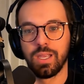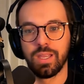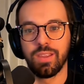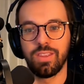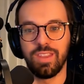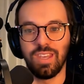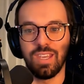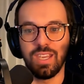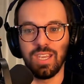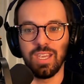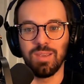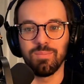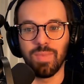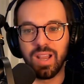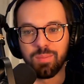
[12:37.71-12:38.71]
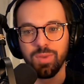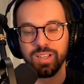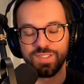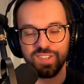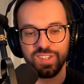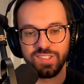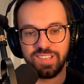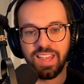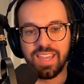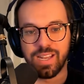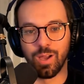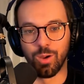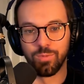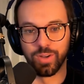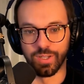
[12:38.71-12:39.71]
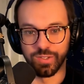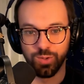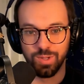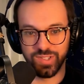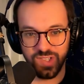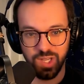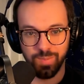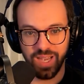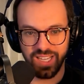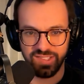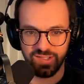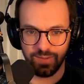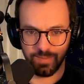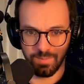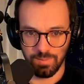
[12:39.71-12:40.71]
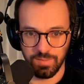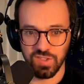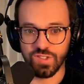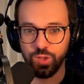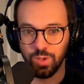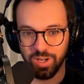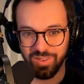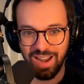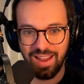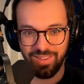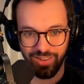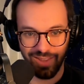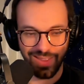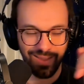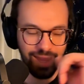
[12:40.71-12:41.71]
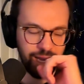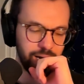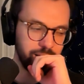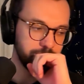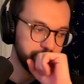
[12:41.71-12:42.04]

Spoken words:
the MetaMonster site over to a CMS sooner rather than later.